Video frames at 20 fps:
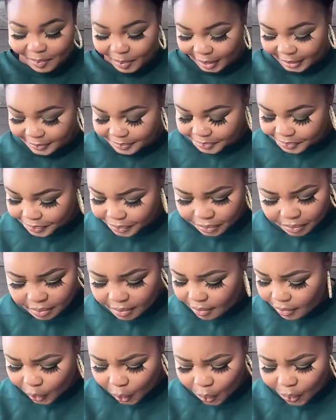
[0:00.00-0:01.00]
But
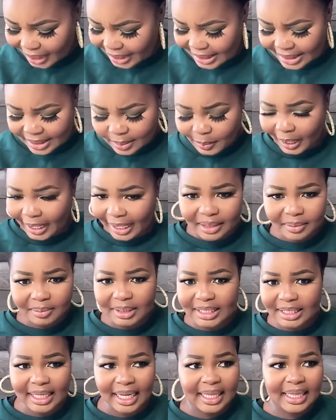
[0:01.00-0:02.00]
what inspired
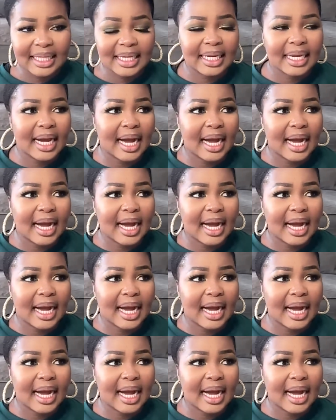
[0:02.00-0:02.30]
me? Nothing.